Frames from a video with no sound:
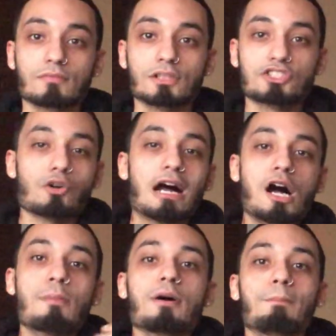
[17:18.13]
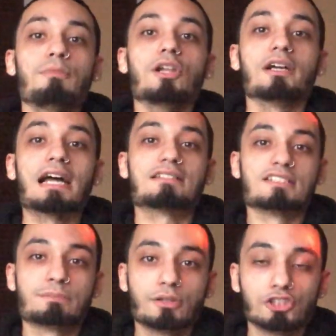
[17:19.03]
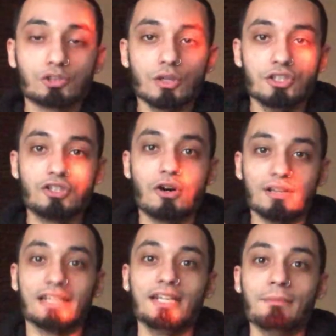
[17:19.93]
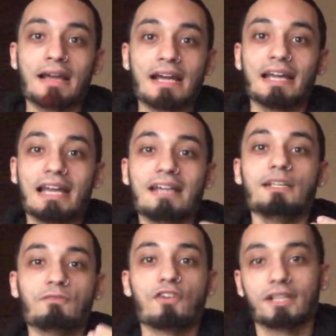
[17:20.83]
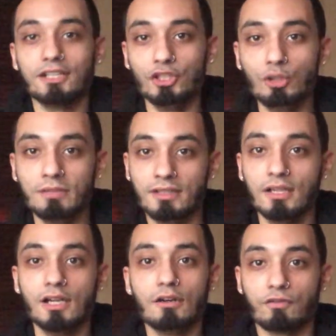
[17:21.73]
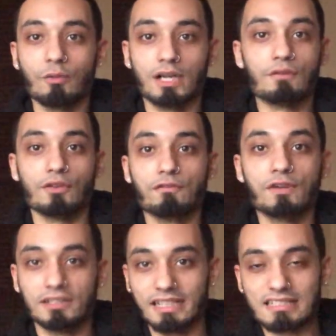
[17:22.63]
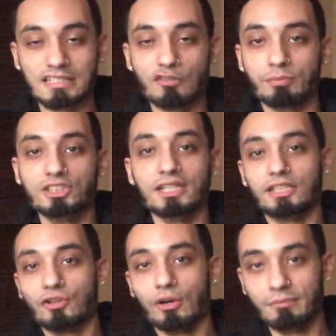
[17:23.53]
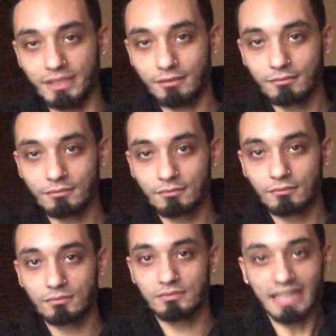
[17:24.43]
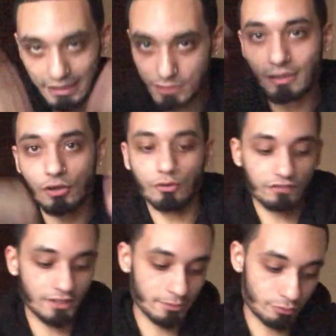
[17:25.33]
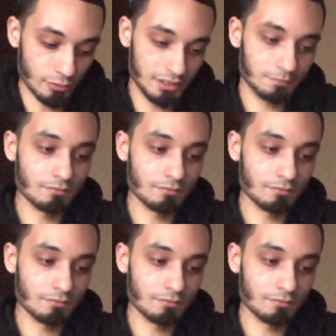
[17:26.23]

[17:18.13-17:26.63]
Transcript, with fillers: So how am I gonna look as a spiritual adult getting mad at any fucking human for whatever the fuck they self-project on me? That's my whole fucking point.